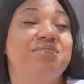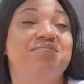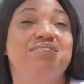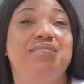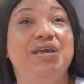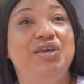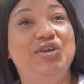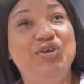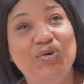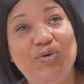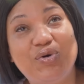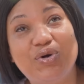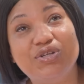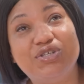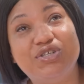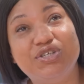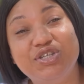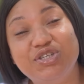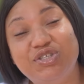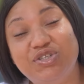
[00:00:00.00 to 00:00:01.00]
May you
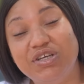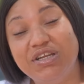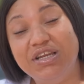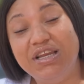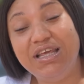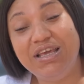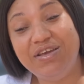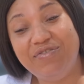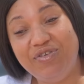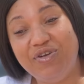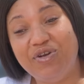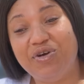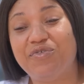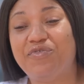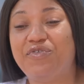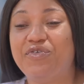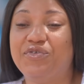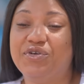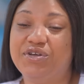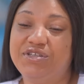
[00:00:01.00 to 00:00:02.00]
continue to live long
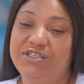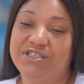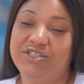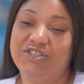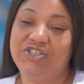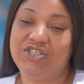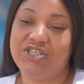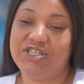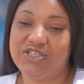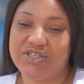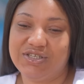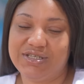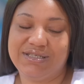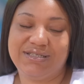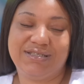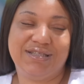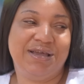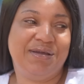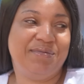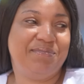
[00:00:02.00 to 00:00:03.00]
for us in
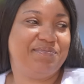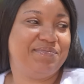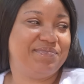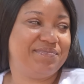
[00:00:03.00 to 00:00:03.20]
Jesus' name.